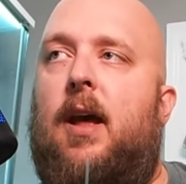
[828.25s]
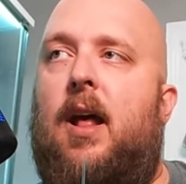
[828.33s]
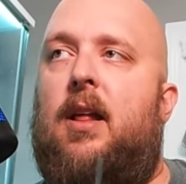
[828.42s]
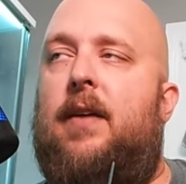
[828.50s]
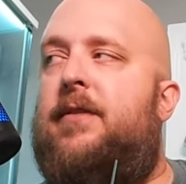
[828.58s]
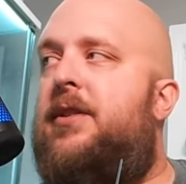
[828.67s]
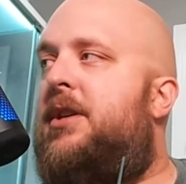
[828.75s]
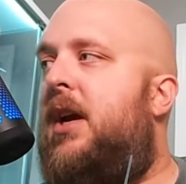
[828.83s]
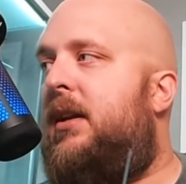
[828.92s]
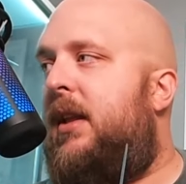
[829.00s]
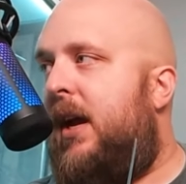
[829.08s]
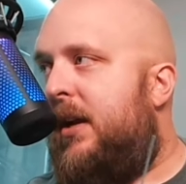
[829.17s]
I'll have to
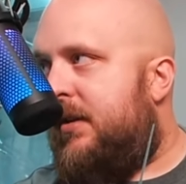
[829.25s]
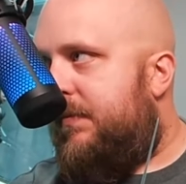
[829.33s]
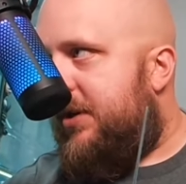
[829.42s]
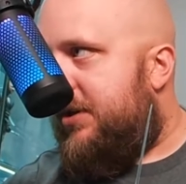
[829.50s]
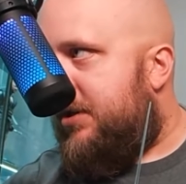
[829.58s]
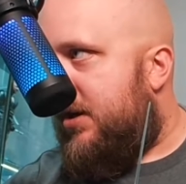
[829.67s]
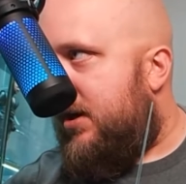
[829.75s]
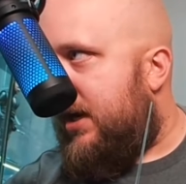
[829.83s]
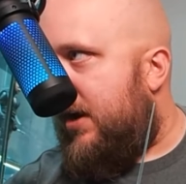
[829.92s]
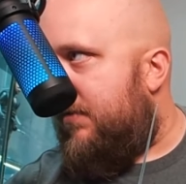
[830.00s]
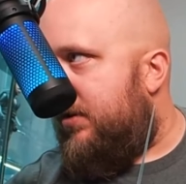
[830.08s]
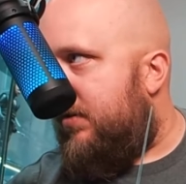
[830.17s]
check that to be sure.
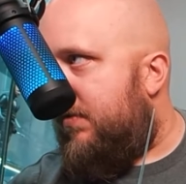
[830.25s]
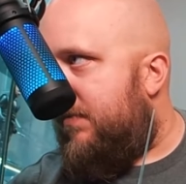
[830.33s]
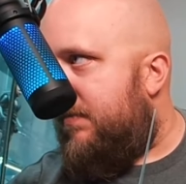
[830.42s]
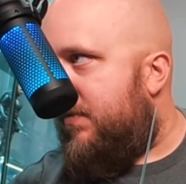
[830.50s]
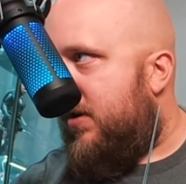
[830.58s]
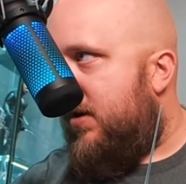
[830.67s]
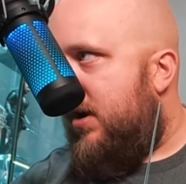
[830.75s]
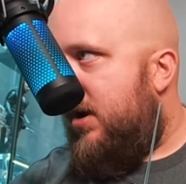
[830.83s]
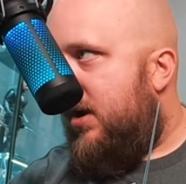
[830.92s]
Can't really remember.